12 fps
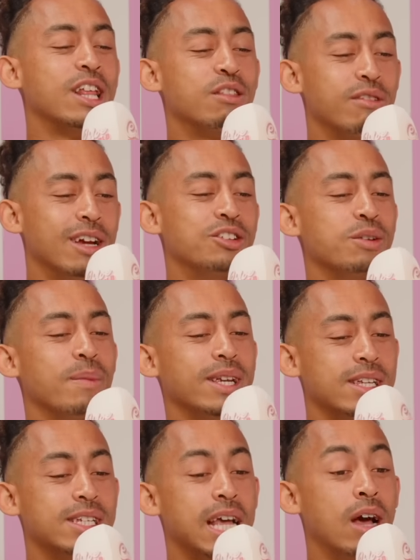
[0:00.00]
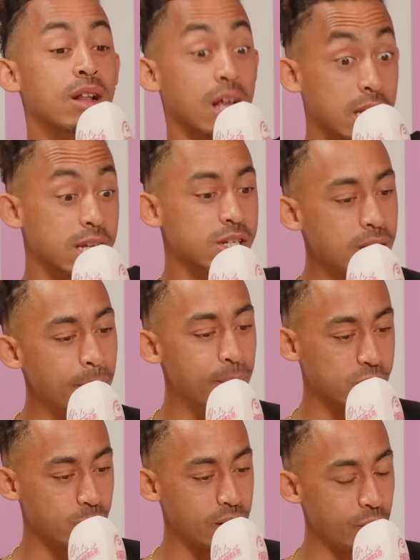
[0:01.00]
300 makes it sound like, because there's some
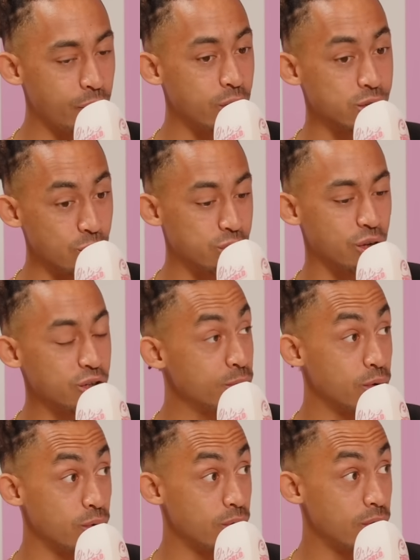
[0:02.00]
books where the font's also small.